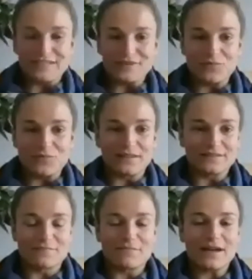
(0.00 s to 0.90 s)
Wales is
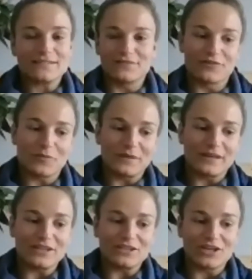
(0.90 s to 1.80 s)
a massive rugby
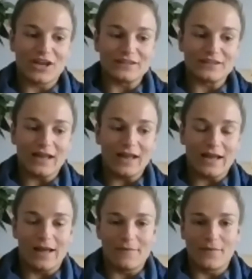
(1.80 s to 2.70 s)
nation.
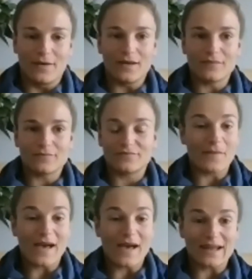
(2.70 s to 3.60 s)
For
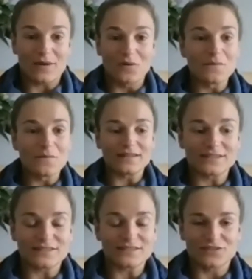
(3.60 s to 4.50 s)
men and women,
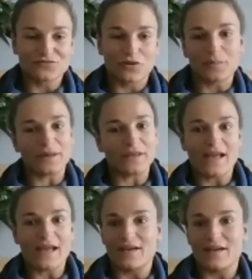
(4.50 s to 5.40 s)
there's rugby
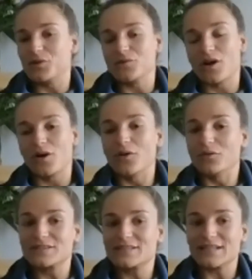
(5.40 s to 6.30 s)
everywhere you go.
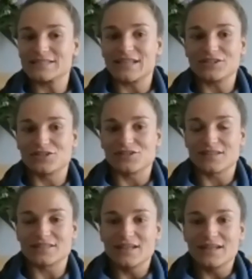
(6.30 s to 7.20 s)
Six Nations is
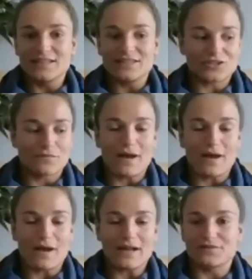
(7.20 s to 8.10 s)
such a
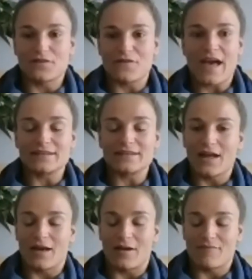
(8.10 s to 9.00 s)
massive event
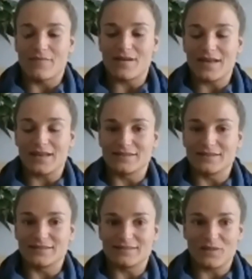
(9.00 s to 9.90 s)

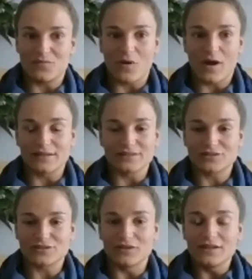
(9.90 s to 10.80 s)
in Wales,
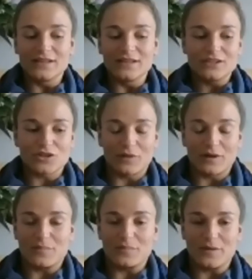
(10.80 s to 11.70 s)
so
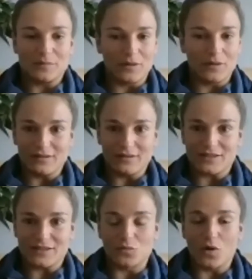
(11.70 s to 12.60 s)
many people
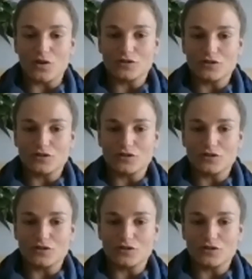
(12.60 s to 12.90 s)
get to watch